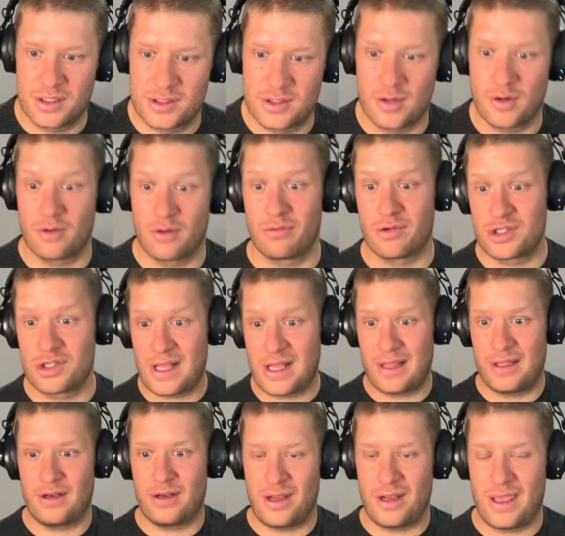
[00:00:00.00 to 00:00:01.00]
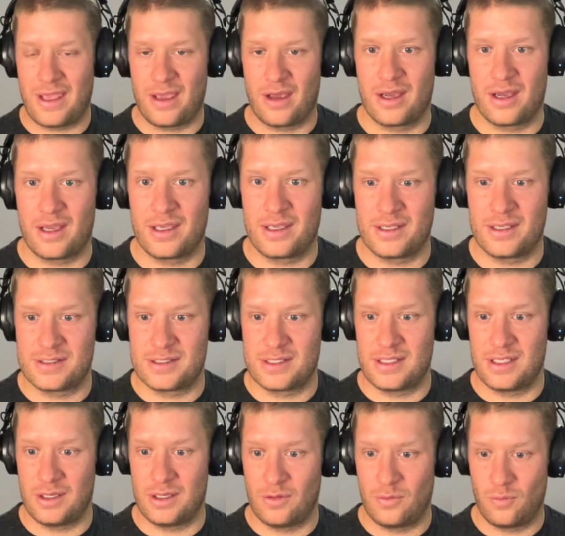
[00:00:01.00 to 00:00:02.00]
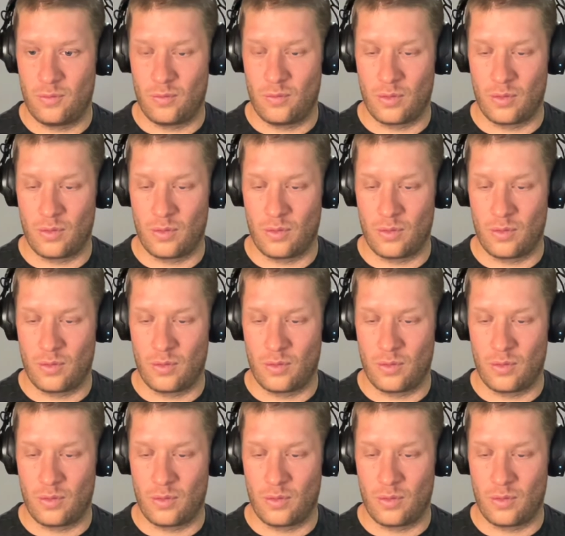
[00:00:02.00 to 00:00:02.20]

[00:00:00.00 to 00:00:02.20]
So Originality.AI is the